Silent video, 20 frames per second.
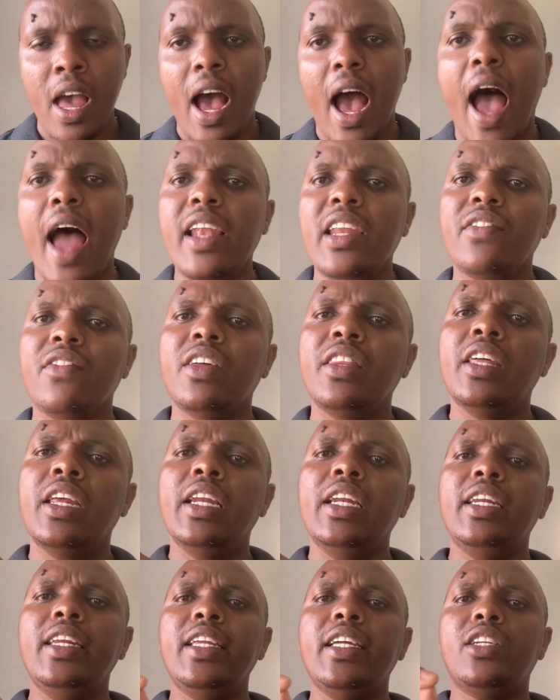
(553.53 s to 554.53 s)
and even the
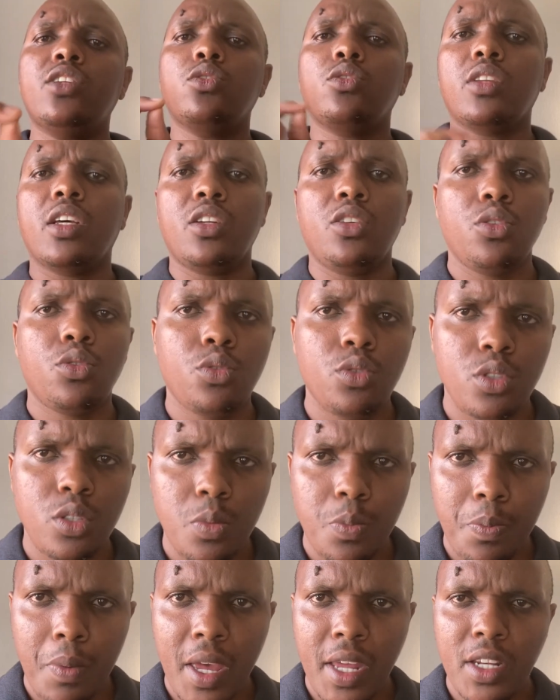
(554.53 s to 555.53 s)
little that you could
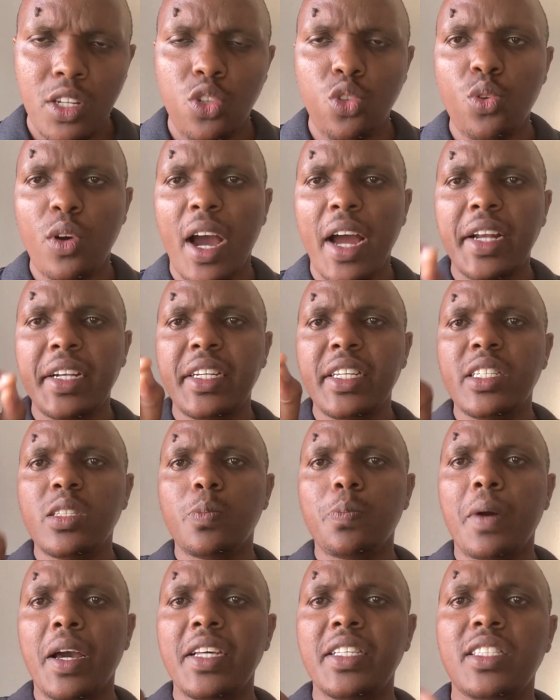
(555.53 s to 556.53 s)
spend, you are
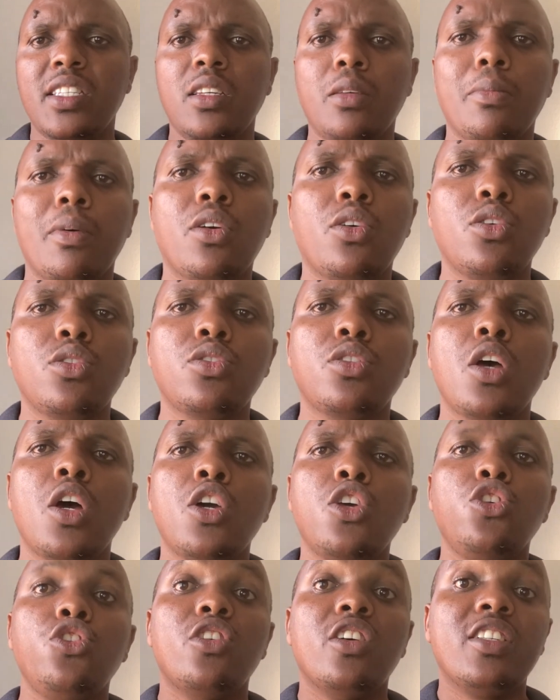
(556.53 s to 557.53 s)
despising because
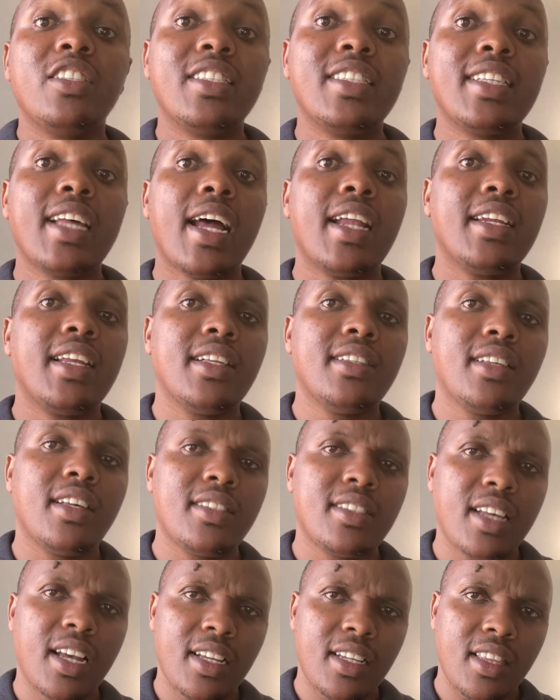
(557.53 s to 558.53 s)
your standards are
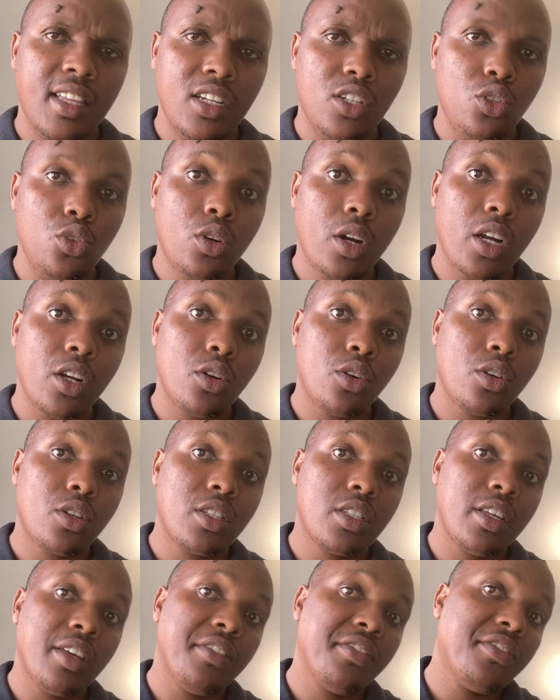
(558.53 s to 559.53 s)
such that you cannot
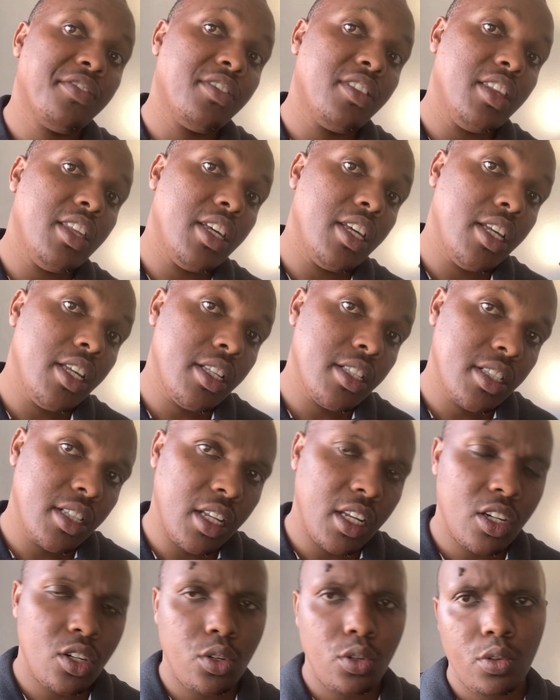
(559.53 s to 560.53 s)
save these
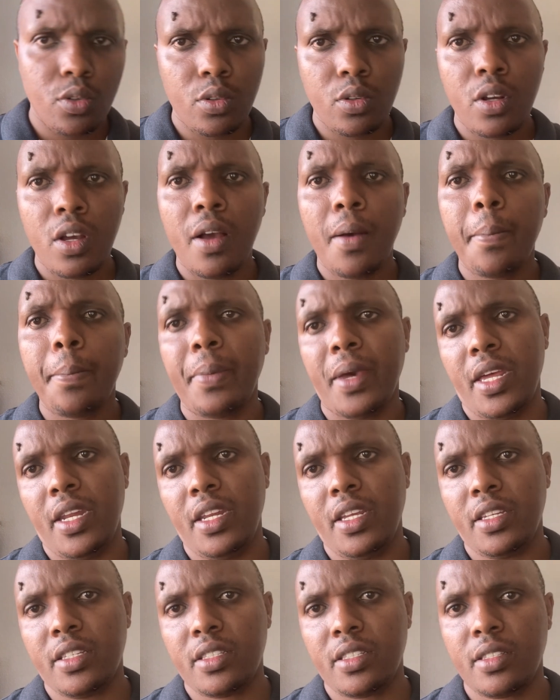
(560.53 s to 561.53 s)
little
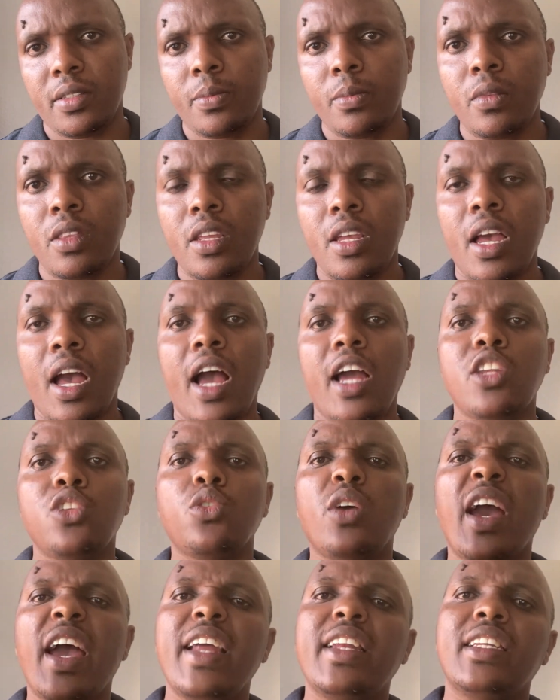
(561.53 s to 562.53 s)
pennies, and
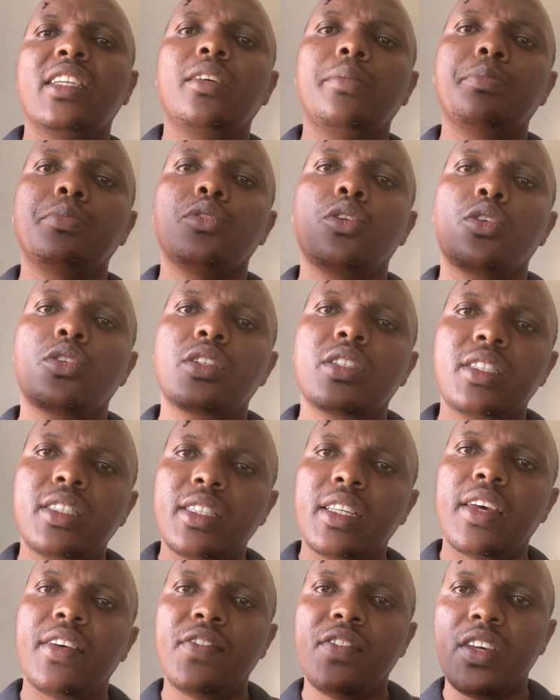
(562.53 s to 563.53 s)
you end up not
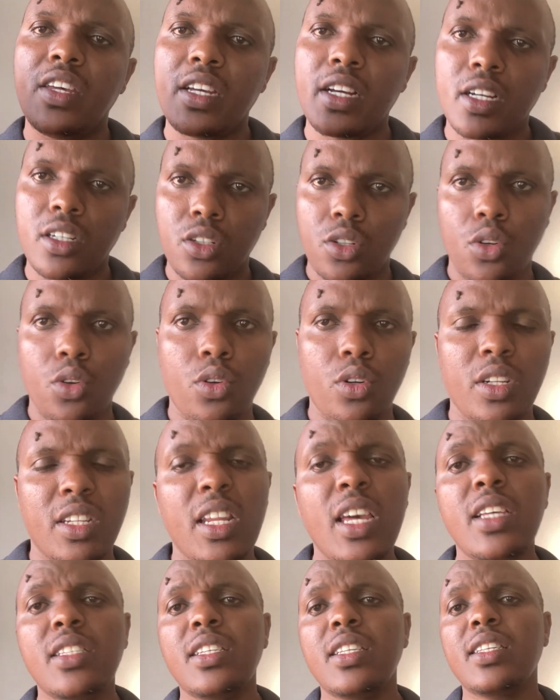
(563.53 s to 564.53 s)
saving at all.
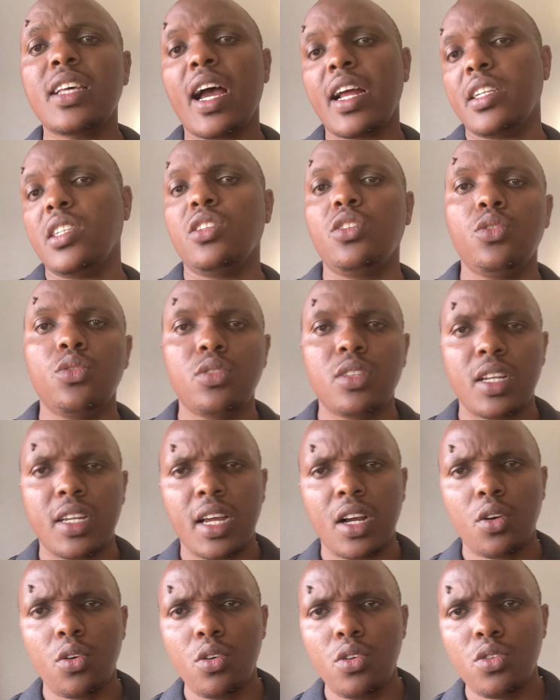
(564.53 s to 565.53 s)
This is attitudes that
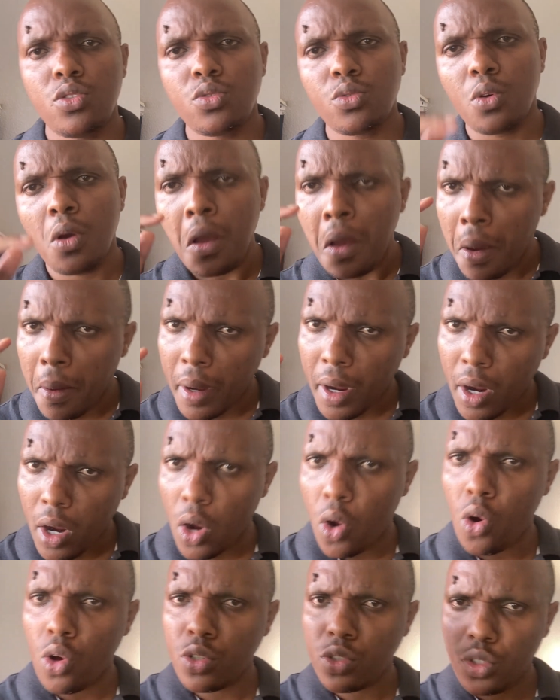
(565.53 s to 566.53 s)
are going to
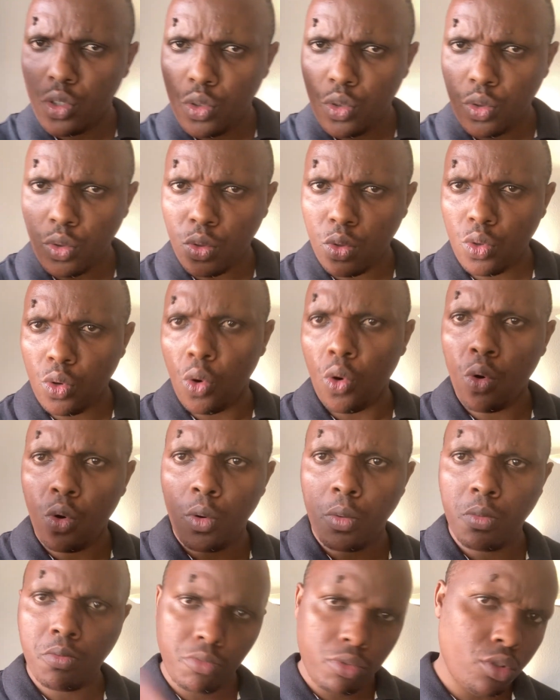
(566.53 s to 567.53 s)
cause you to go
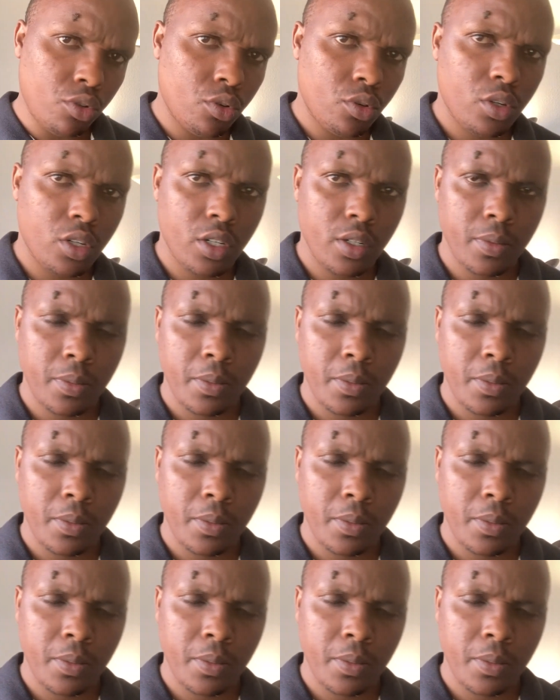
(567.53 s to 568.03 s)
broke.